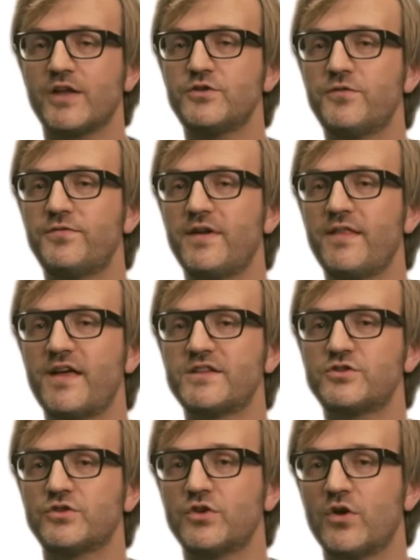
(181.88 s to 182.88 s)
and you feel
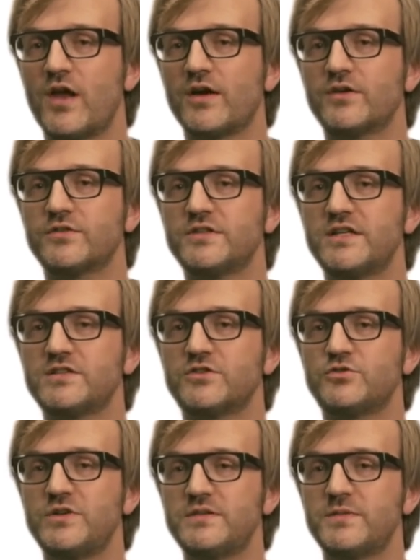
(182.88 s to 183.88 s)
that you no longer need
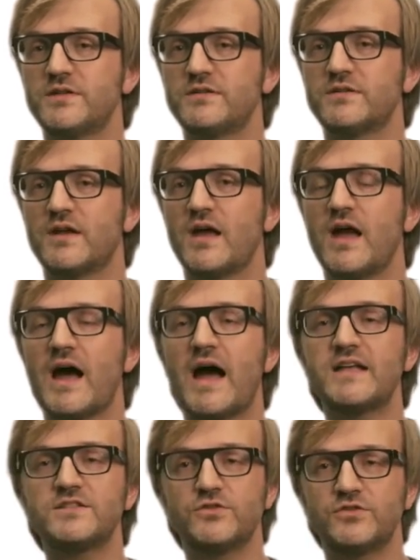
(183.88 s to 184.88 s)
the treatment,
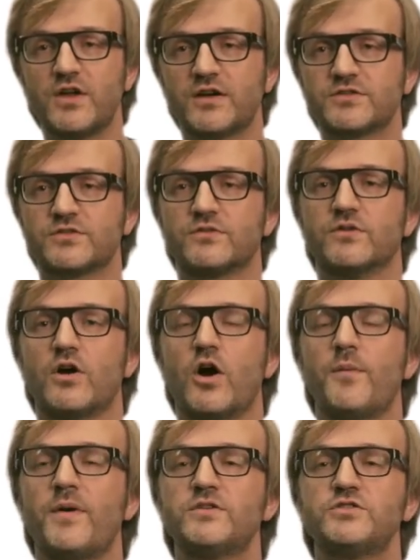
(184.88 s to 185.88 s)
ask your doctor
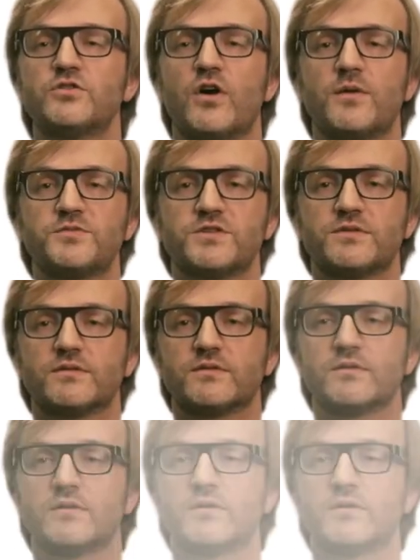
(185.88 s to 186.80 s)
about your option.